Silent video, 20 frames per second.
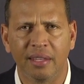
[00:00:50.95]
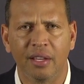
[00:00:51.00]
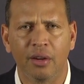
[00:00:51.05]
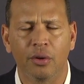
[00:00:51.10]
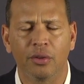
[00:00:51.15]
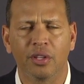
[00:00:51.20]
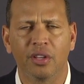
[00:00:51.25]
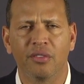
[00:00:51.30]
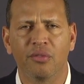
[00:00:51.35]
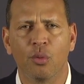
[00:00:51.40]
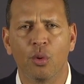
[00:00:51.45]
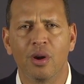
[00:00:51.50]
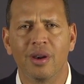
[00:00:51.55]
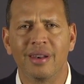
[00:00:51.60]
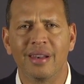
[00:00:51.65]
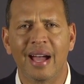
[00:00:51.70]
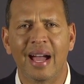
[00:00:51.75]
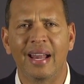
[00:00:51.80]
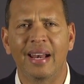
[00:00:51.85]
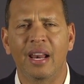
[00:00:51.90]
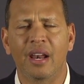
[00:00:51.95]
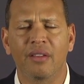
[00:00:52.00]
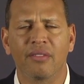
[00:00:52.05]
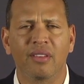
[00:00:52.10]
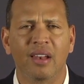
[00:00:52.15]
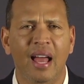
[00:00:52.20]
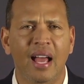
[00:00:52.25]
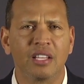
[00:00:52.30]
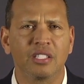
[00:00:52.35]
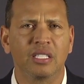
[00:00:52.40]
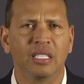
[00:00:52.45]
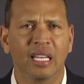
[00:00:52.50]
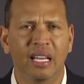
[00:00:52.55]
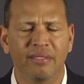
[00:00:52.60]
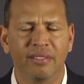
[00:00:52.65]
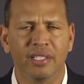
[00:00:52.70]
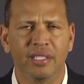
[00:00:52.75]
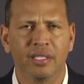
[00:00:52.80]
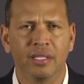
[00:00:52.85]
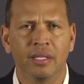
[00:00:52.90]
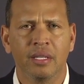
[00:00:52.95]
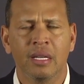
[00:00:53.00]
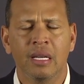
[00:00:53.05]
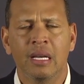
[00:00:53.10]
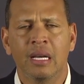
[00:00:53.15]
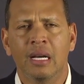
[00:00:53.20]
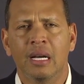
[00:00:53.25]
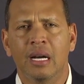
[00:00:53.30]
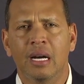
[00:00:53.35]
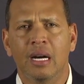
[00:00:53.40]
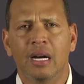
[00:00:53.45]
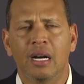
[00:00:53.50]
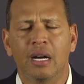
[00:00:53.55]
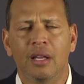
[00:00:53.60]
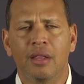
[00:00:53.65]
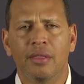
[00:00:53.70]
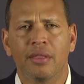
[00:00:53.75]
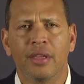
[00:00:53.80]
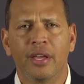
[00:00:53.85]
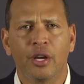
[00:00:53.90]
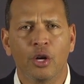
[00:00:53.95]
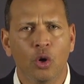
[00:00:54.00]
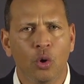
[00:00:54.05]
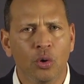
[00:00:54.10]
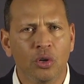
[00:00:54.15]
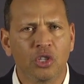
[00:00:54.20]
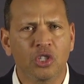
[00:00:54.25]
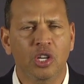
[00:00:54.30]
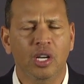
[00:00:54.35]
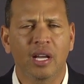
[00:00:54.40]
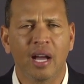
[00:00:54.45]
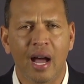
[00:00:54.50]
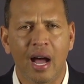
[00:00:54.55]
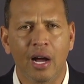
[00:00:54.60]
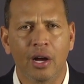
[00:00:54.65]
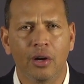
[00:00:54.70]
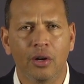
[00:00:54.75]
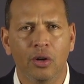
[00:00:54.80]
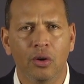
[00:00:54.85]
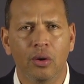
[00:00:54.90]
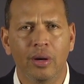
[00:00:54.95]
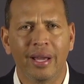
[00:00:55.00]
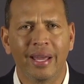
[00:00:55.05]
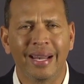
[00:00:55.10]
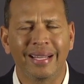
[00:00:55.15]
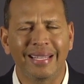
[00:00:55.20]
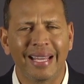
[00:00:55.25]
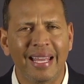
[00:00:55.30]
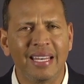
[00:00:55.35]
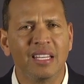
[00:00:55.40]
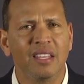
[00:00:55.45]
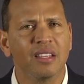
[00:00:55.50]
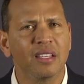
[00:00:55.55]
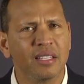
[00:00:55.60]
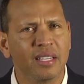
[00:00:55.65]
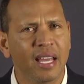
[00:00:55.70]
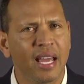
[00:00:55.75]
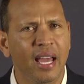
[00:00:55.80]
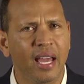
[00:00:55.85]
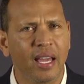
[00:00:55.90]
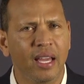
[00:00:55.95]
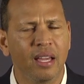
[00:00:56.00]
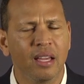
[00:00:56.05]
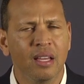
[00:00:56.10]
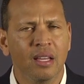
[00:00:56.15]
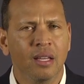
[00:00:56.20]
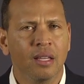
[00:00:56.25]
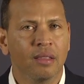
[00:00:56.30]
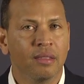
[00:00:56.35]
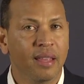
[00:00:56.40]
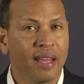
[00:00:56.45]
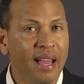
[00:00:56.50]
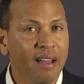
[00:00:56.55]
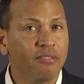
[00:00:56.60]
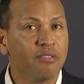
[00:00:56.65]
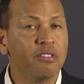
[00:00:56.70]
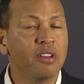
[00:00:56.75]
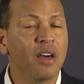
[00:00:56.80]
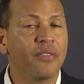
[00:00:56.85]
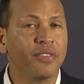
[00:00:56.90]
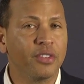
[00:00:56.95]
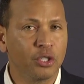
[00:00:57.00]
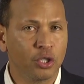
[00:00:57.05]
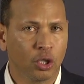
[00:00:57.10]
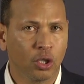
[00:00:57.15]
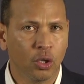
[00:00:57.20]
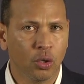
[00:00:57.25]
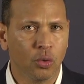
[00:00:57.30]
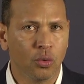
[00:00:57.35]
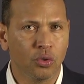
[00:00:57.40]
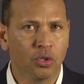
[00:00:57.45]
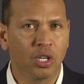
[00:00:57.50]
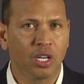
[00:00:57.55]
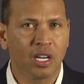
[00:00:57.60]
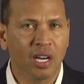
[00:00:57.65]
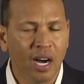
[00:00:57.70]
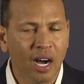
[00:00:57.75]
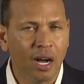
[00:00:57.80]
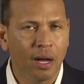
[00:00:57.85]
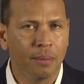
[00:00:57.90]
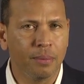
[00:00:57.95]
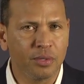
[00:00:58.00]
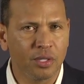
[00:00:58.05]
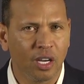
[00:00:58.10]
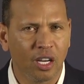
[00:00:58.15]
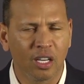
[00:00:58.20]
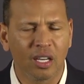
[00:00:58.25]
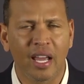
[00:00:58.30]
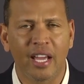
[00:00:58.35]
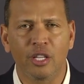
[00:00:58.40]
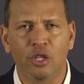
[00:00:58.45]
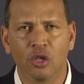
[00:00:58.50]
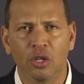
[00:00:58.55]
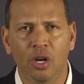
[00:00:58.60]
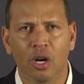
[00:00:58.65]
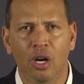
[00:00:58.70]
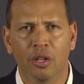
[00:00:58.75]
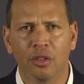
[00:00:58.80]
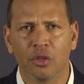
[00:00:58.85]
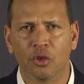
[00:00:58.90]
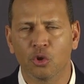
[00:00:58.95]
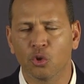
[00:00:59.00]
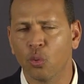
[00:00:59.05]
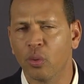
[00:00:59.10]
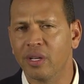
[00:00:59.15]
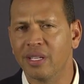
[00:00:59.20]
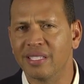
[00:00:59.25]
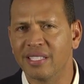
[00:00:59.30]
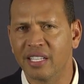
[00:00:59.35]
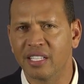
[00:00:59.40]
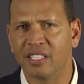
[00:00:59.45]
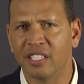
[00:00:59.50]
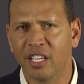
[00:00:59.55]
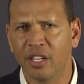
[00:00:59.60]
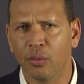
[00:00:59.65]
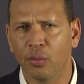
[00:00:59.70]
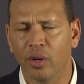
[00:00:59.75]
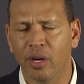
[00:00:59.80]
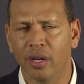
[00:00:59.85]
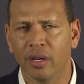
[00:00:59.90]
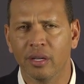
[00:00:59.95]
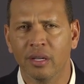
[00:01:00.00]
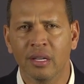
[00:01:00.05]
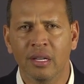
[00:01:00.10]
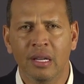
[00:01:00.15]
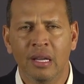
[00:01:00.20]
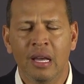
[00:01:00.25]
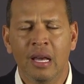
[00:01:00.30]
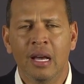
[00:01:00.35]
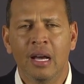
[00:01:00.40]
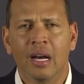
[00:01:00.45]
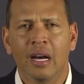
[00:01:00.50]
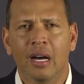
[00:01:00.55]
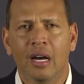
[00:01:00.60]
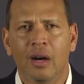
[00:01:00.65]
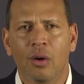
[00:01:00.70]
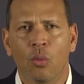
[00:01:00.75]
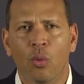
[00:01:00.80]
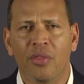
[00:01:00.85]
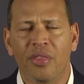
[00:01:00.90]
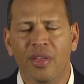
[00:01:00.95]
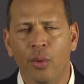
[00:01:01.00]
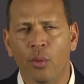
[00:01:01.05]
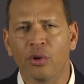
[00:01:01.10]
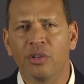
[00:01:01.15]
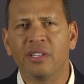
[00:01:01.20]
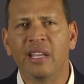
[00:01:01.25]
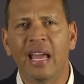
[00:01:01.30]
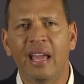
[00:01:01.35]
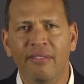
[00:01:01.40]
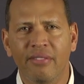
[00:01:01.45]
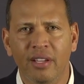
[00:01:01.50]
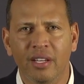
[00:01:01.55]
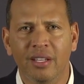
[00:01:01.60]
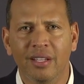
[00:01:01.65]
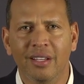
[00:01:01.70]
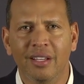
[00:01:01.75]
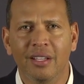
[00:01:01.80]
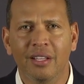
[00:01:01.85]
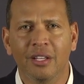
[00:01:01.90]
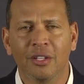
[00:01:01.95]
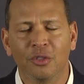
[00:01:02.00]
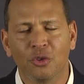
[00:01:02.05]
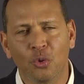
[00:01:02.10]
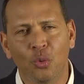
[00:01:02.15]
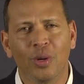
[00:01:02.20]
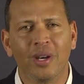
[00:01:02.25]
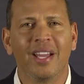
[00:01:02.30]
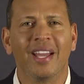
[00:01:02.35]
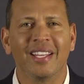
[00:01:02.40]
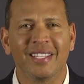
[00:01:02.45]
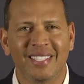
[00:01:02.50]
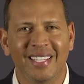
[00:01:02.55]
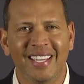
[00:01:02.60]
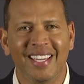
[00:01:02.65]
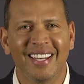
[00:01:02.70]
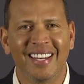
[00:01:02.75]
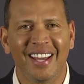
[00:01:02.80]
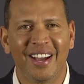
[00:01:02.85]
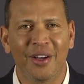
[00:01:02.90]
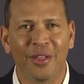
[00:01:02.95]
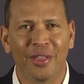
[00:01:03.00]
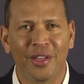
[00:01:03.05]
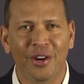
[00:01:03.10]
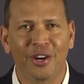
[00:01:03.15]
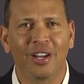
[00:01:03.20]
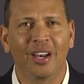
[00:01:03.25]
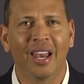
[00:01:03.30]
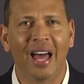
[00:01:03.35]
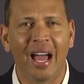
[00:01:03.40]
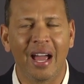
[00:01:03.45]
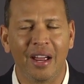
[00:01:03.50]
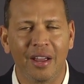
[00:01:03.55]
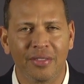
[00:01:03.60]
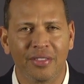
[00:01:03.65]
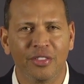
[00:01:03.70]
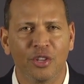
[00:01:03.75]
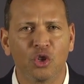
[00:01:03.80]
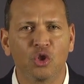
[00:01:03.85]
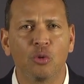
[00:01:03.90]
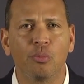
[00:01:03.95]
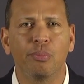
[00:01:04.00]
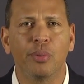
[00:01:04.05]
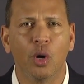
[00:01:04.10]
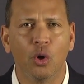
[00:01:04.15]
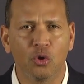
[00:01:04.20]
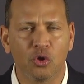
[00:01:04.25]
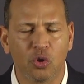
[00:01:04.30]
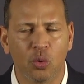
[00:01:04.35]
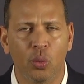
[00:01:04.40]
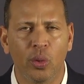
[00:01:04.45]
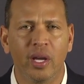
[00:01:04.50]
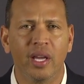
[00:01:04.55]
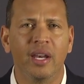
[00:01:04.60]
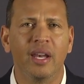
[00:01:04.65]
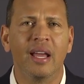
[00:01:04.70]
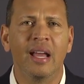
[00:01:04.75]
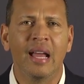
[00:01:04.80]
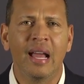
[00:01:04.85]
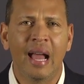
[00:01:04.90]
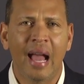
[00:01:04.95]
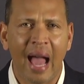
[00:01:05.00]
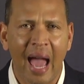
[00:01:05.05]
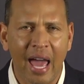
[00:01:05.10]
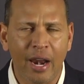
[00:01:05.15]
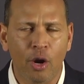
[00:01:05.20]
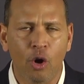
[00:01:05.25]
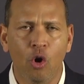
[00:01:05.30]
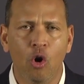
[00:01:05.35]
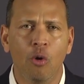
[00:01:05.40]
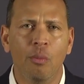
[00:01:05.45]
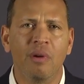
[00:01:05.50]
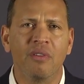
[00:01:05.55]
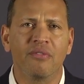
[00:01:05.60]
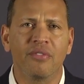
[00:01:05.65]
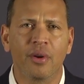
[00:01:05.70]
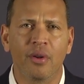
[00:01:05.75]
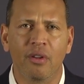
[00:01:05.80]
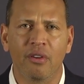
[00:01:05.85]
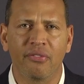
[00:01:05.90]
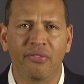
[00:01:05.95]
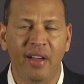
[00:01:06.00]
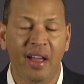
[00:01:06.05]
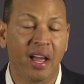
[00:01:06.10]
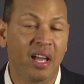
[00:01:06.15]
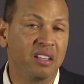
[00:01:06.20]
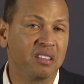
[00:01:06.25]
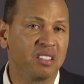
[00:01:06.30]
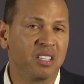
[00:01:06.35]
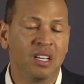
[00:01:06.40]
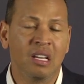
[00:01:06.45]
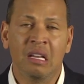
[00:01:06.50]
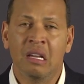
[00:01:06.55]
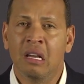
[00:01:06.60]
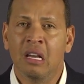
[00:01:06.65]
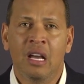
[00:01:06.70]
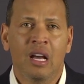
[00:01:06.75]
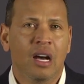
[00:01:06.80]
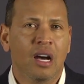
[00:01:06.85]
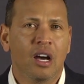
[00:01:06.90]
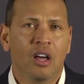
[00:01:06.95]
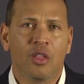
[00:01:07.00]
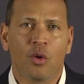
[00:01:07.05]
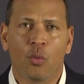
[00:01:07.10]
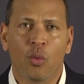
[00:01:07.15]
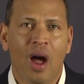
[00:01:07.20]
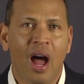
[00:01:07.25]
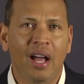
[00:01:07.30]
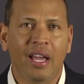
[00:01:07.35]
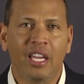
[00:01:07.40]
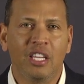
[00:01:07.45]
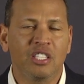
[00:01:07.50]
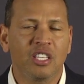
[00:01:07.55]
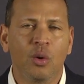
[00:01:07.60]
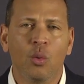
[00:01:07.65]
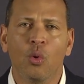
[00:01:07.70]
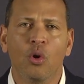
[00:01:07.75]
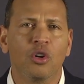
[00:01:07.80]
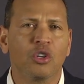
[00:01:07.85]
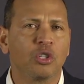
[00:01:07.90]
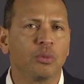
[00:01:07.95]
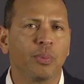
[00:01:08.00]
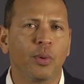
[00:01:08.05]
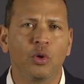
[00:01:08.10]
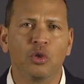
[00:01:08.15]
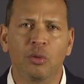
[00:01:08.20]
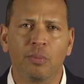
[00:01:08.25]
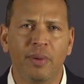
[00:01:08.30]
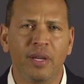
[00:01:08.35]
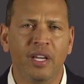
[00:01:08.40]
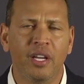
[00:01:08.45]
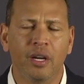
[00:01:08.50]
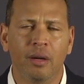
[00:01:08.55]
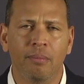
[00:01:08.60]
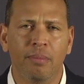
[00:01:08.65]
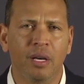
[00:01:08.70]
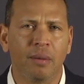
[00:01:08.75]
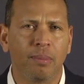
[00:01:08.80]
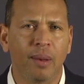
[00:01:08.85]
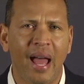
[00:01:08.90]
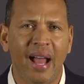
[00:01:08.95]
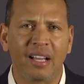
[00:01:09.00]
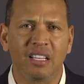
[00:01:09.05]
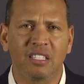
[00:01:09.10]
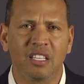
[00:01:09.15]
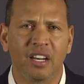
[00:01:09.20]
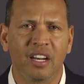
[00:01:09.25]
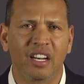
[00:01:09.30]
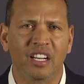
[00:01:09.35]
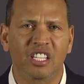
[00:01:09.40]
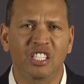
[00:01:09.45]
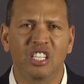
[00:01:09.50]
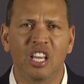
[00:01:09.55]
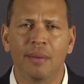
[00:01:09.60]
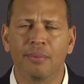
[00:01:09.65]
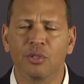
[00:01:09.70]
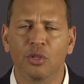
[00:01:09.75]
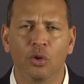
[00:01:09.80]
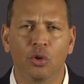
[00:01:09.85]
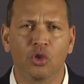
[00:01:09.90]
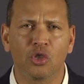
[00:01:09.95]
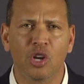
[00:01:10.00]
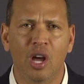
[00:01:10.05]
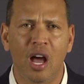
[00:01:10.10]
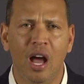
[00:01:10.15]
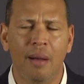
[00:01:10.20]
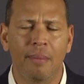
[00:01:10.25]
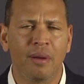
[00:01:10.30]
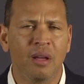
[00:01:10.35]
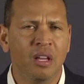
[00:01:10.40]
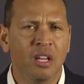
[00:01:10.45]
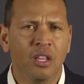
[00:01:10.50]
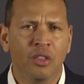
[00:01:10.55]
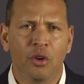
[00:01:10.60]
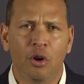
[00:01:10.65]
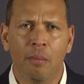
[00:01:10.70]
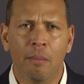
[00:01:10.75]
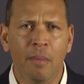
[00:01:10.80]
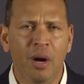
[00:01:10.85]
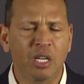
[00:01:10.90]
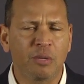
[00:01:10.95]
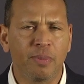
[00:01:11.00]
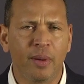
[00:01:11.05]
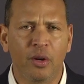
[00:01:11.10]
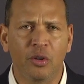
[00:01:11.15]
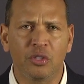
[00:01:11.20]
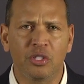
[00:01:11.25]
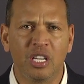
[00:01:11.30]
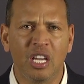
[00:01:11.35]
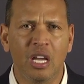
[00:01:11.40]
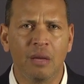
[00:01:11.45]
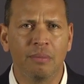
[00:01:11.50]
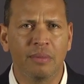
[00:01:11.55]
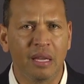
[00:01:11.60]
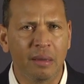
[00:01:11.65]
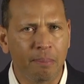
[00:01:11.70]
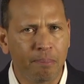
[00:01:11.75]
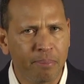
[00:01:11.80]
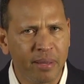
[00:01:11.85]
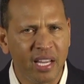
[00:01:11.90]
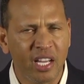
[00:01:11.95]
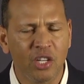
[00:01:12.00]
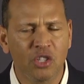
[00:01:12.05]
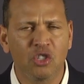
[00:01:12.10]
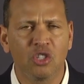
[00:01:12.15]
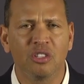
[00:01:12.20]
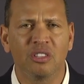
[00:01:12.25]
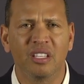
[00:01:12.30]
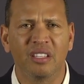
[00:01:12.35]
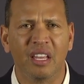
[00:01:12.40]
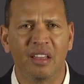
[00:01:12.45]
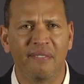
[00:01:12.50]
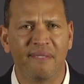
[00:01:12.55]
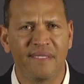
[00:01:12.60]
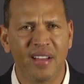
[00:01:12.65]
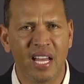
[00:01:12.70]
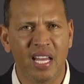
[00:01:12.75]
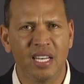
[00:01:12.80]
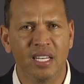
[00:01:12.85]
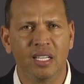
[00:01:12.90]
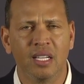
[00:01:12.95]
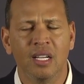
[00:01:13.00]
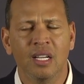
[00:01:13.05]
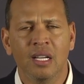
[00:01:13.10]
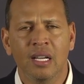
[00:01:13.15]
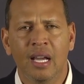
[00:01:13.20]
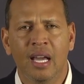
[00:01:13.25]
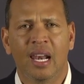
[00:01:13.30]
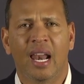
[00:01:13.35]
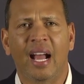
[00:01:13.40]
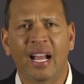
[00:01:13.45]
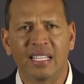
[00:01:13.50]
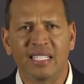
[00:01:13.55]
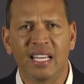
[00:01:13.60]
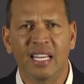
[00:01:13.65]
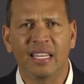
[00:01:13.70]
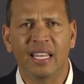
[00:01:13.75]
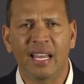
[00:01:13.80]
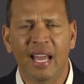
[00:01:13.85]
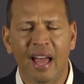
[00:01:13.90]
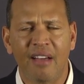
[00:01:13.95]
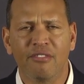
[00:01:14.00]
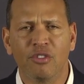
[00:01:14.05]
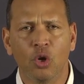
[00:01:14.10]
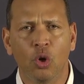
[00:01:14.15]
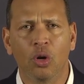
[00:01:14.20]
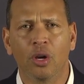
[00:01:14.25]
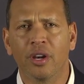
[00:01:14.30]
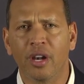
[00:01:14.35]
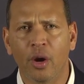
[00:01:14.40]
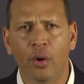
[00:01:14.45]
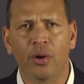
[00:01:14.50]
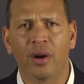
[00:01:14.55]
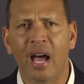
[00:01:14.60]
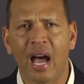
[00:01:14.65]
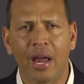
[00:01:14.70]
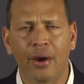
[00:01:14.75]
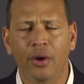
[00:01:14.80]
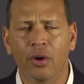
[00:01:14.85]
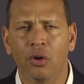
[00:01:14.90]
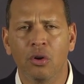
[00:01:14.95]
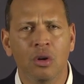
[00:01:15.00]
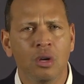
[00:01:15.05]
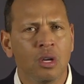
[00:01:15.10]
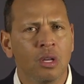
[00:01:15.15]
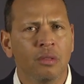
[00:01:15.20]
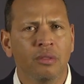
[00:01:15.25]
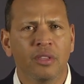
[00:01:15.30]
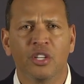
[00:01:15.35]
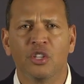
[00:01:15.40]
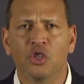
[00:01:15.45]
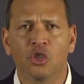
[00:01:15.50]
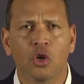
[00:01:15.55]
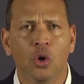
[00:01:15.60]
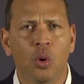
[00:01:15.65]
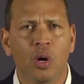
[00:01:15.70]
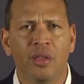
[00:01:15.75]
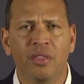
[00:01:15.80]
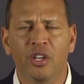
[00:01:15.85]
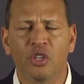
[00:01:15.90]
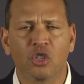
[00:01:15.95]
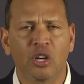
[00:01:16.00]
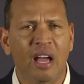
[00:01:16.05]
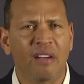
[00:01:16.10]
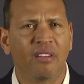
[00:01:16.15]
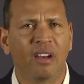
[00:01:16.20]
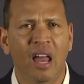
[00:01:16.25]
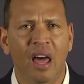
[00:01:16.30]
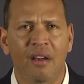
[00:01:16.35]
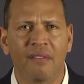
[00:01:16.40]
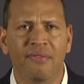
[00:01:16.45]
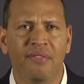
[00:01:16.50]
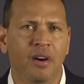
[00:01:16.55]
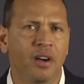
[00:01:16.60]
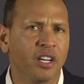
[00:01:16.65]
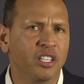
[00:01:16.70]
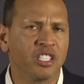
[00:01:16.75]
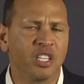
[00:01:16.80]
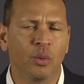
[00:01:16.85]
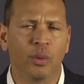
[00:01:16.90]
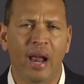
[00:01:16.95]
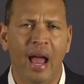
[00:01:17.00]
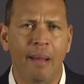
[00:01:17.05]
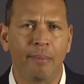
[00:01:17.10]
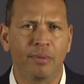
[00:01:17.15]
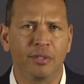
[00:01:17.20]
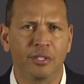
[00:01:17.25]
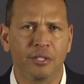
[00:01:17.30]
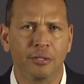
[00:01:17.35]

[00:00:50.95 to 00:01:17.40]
they have won nine out of the last 11. Uh, they go in Chicago, and at the end of the day, they have nothing to lose. The Cubs, unlike on their 2016 run, uh, they were David, in 2018 now they're Goliath, and they're supposed to win at home in front of their fans. Uh, the Rockies, they weren't supposed to be here. Bud Black has done an exceptional job. They're a much better team. They pitch, they defend, and like I said, they have Nolan Arenado, they just go in, they should have a lot of fun and see what happens.